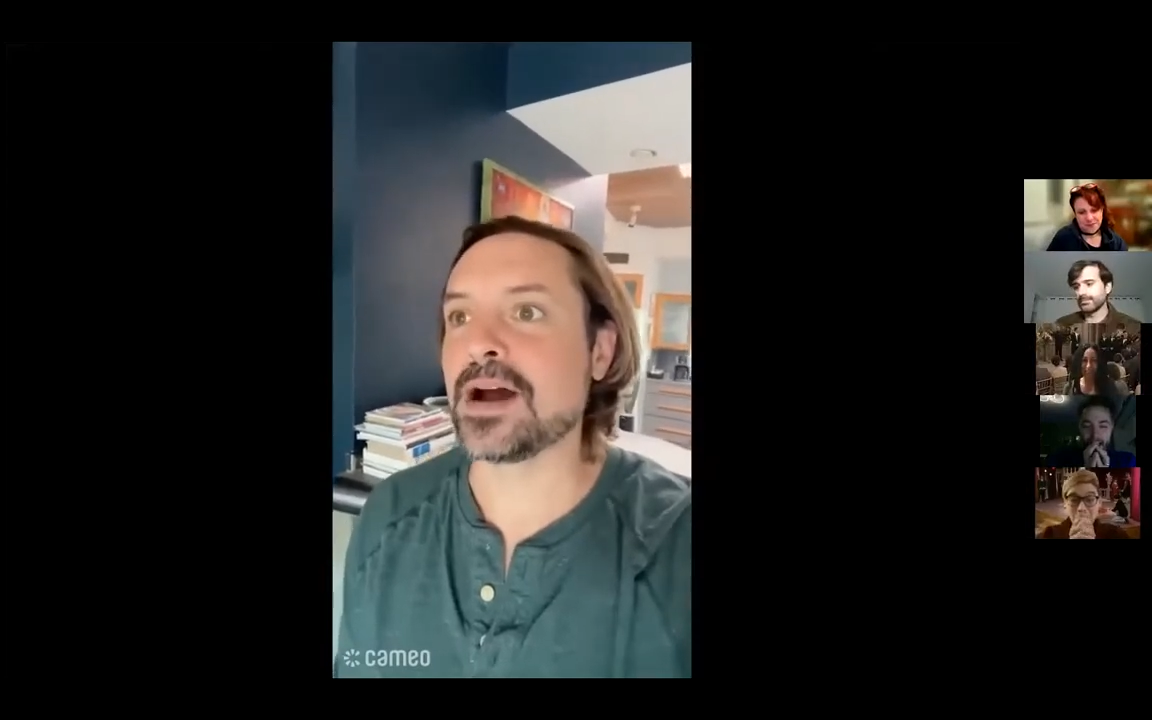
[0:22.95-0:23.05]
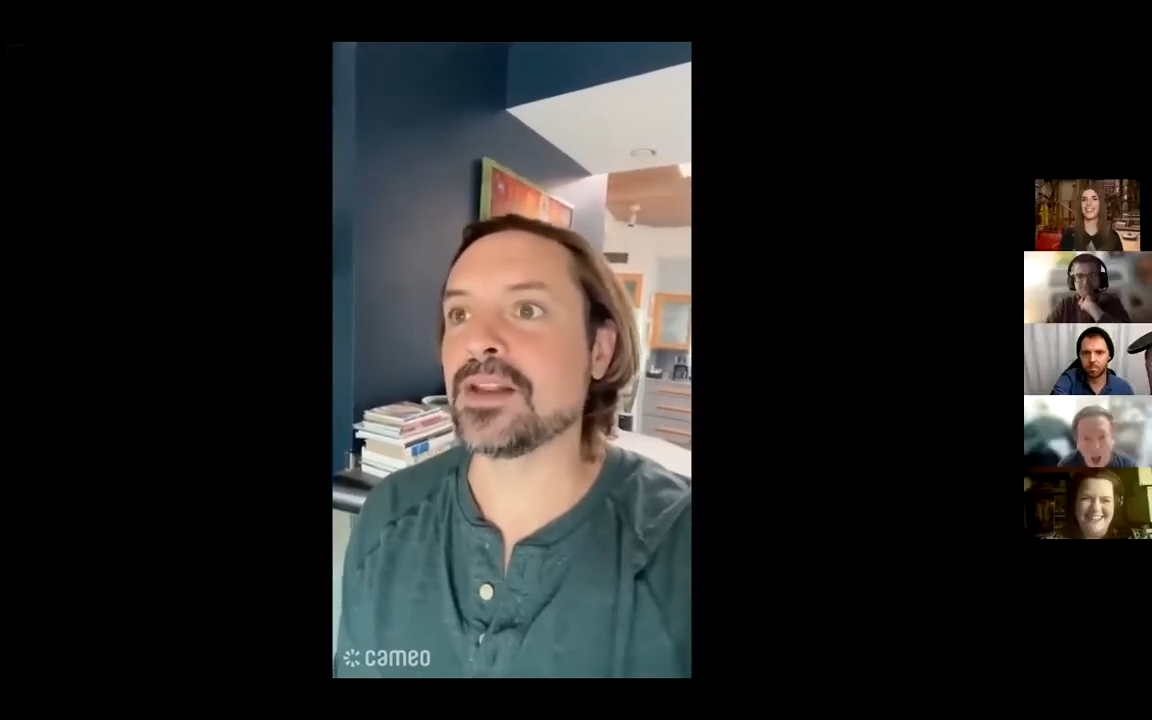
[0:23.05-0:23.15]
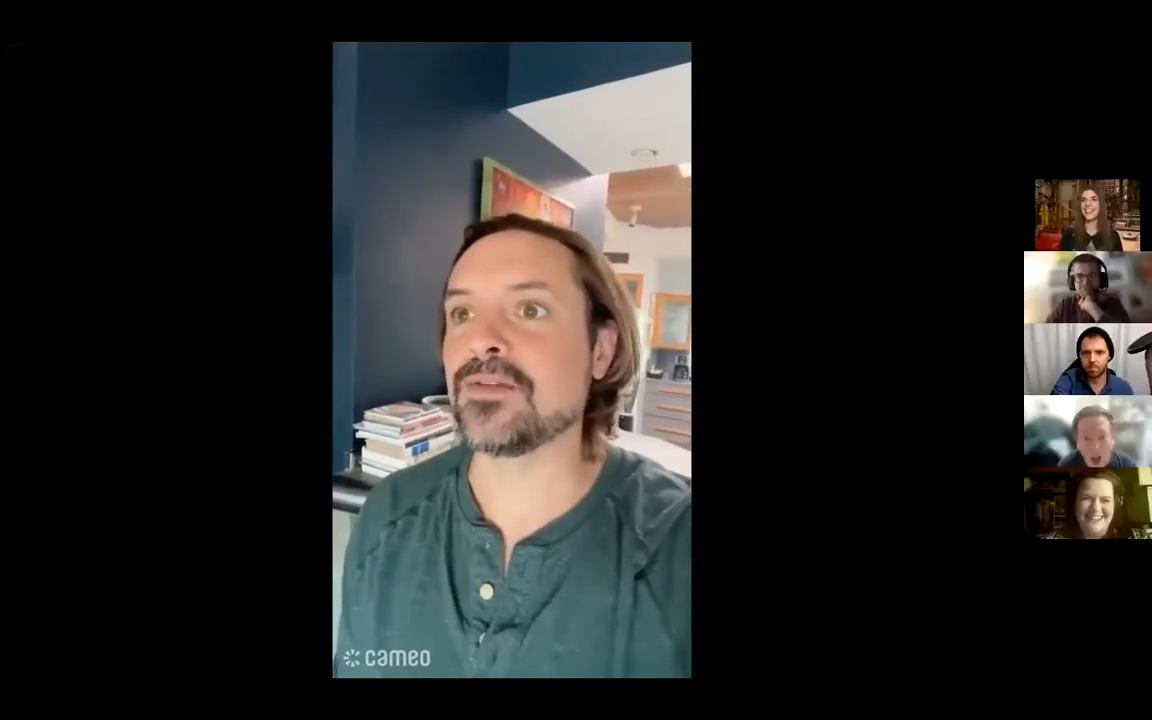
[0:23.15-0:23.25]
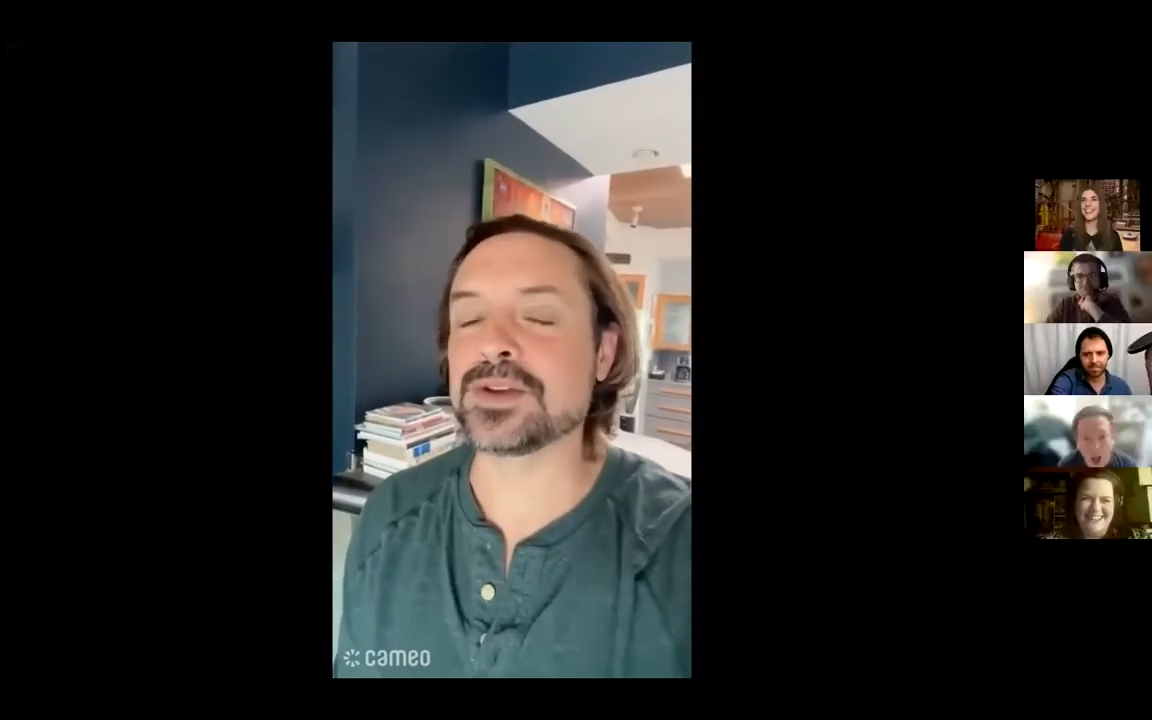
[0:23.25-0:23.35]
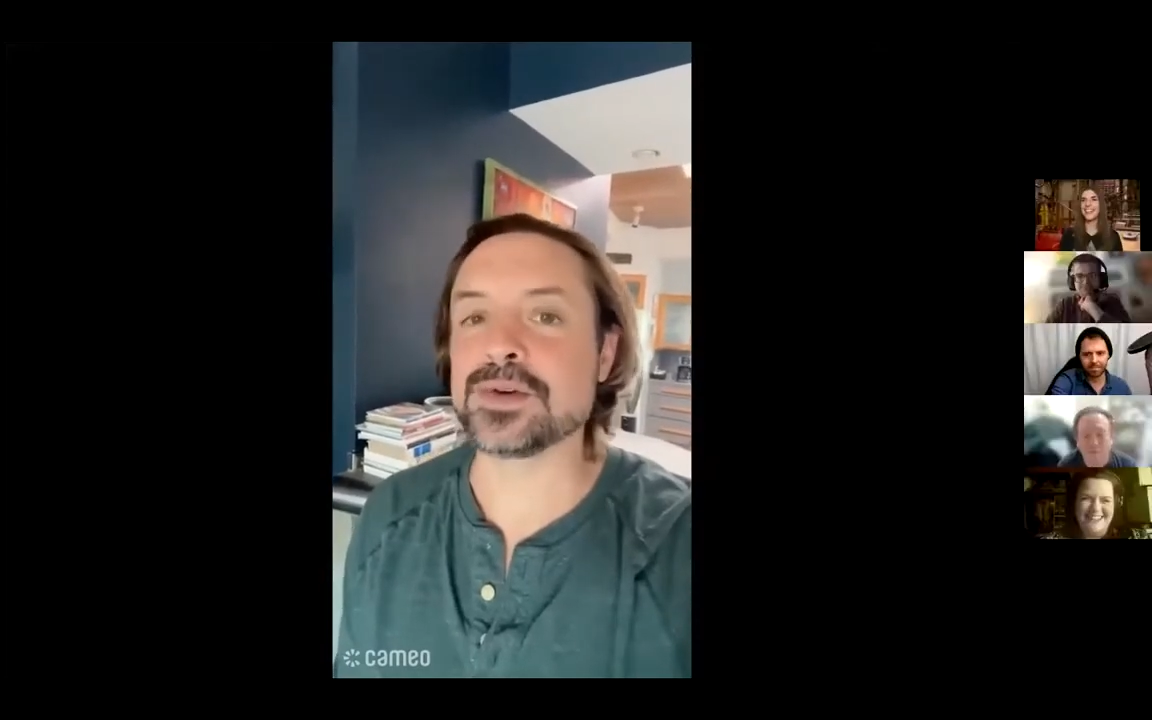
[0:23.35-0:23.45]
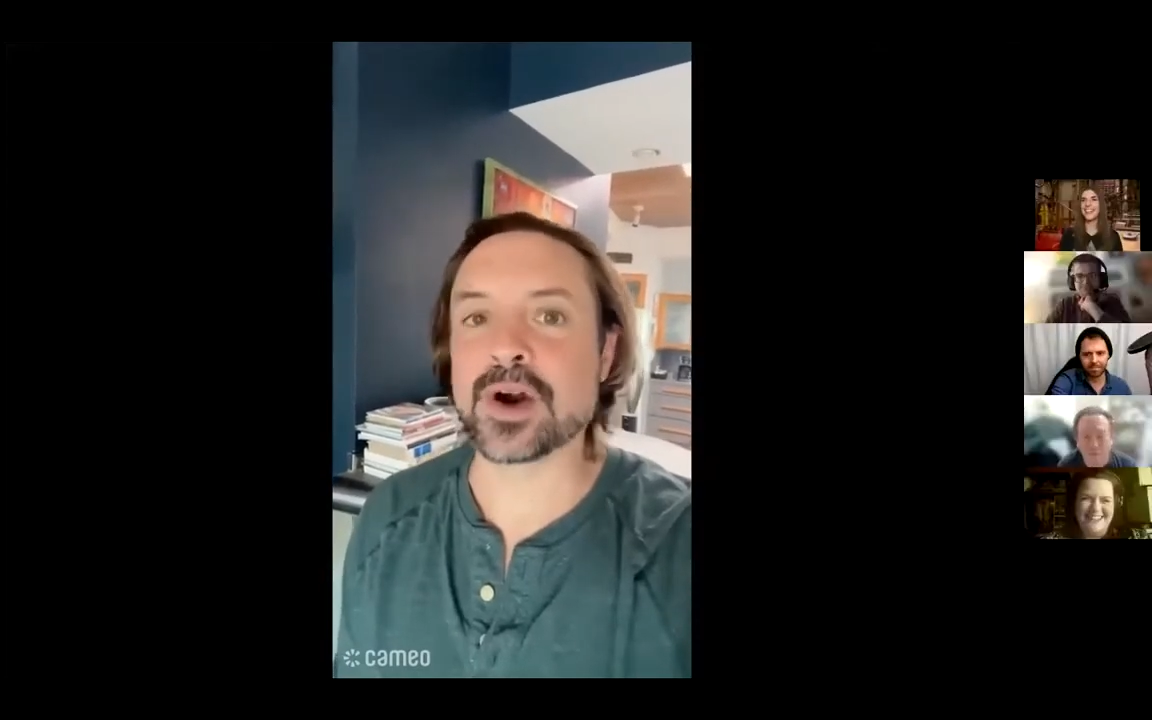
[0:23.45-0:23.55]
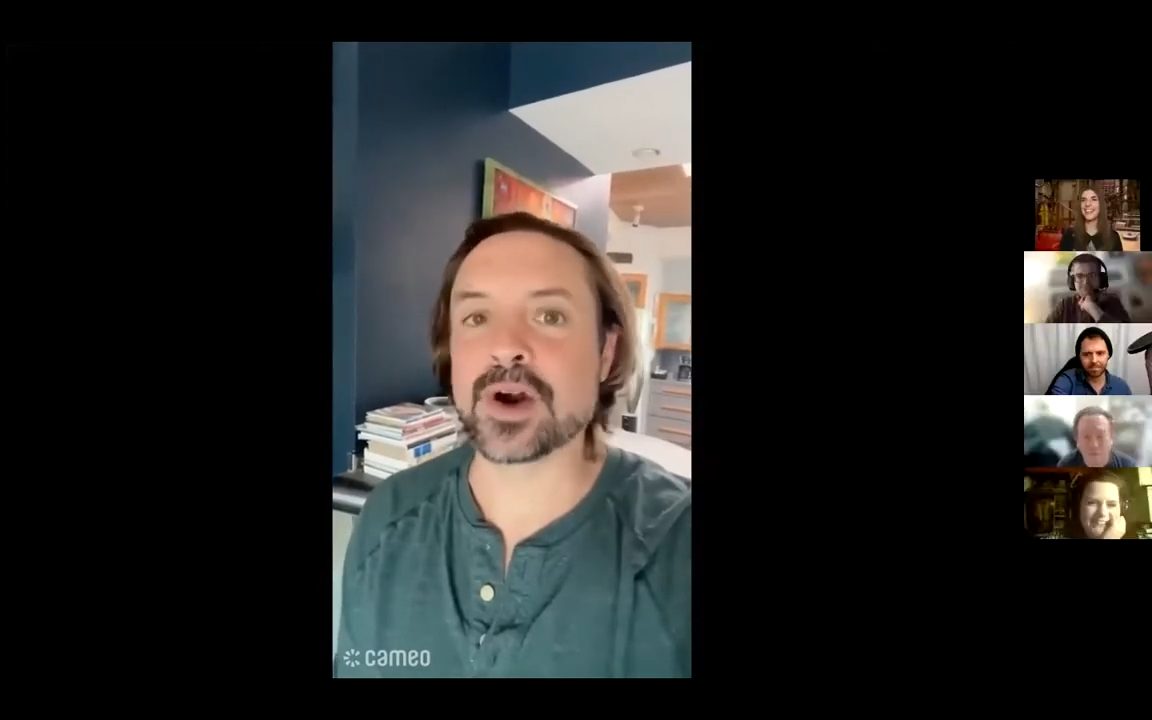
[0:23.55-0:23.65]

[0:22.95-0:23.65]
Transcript: I love what you